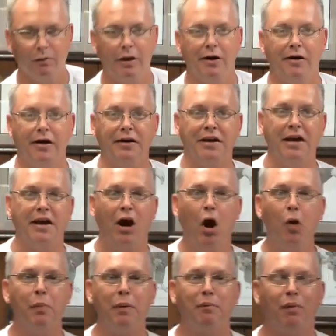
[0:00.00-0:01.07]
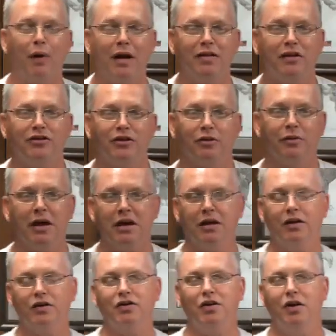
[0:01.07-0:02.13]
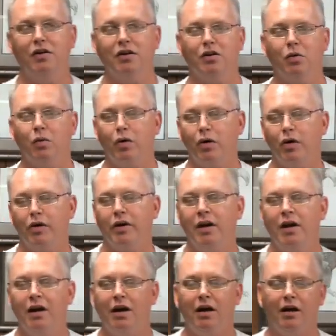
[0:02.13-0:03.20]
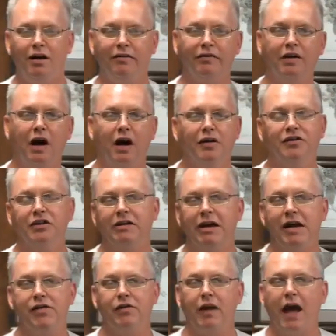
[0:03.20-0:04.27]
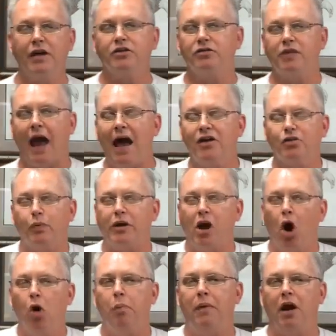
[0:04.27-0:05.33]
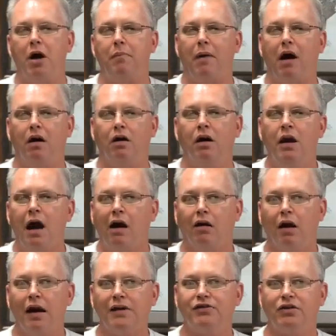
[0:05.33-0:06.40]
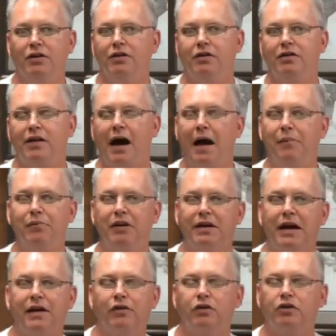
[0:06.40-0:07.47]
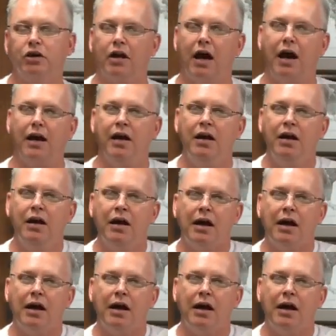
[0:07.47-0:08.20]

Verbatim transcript: Well, again, hope and pray that you're ready to study the Word uh, of God together. And as, as we open up our, our lesson time together tonight,